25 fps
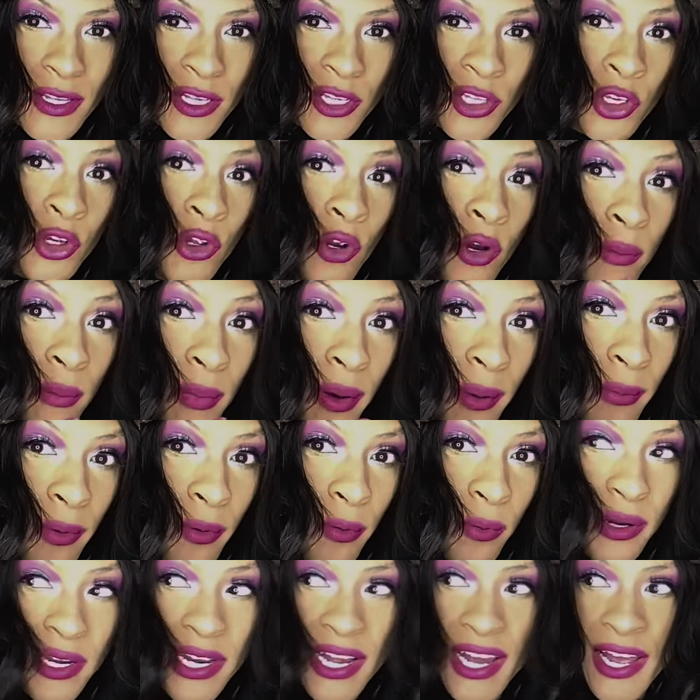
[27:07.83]
You remember
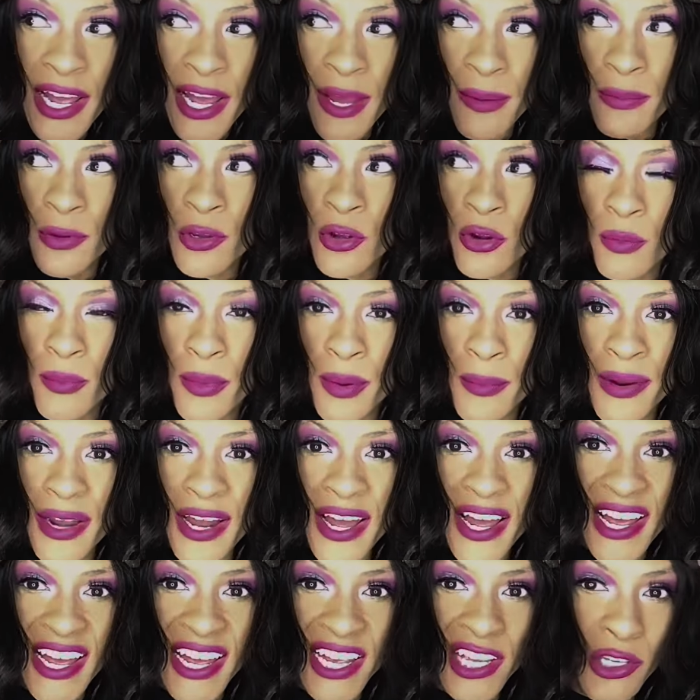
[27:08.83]
when that happened, you remember
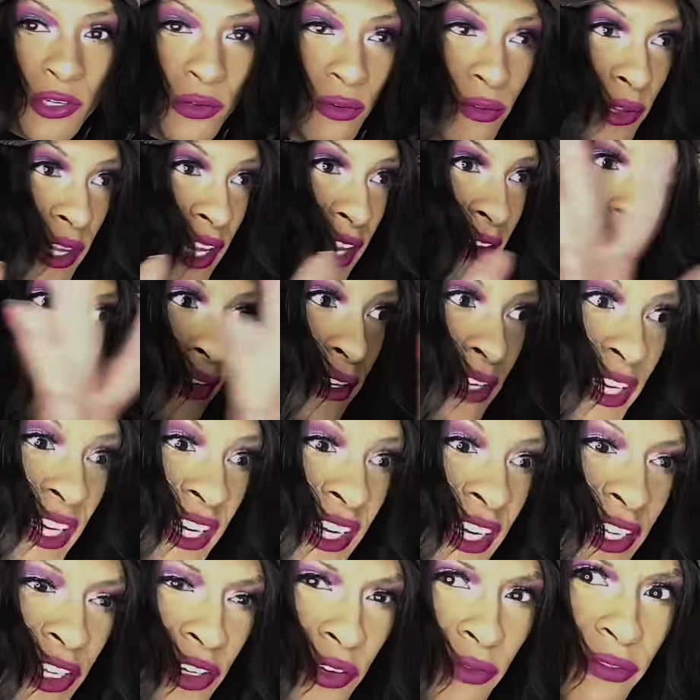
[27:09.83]
that, and you living
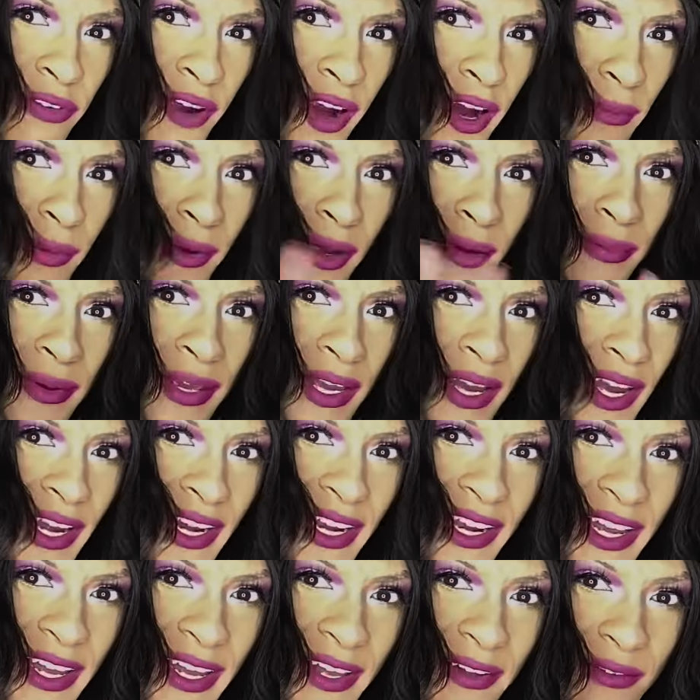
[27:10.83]
good, you far
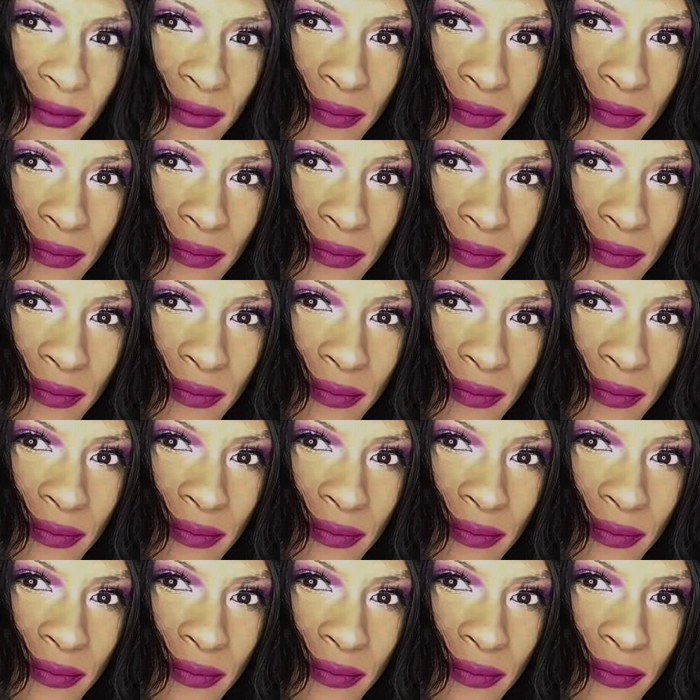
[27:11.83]
beyond that.